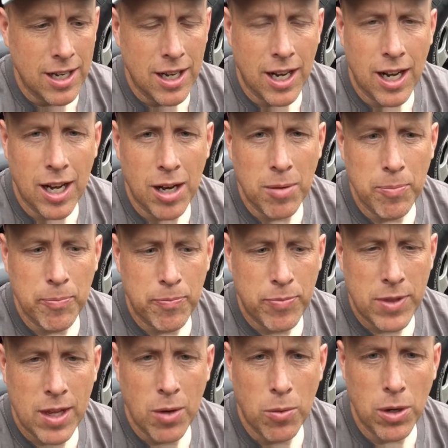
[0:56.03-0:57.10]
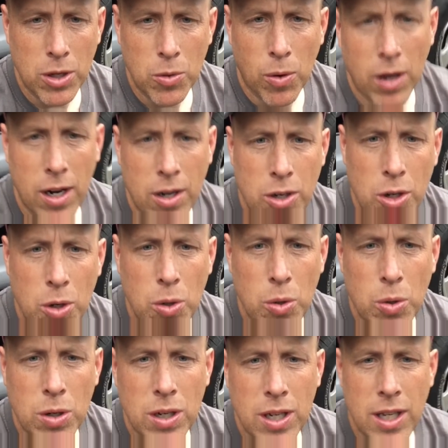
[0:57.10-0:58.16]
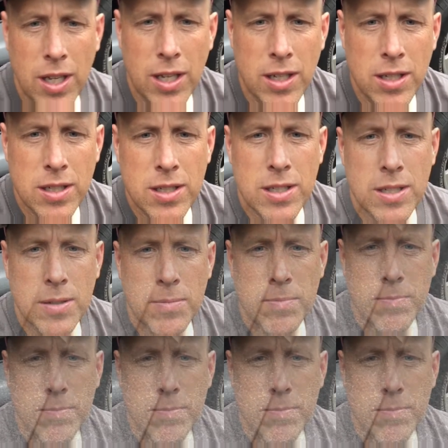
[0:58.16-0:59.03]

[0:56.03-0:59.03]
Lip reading: What you want to do is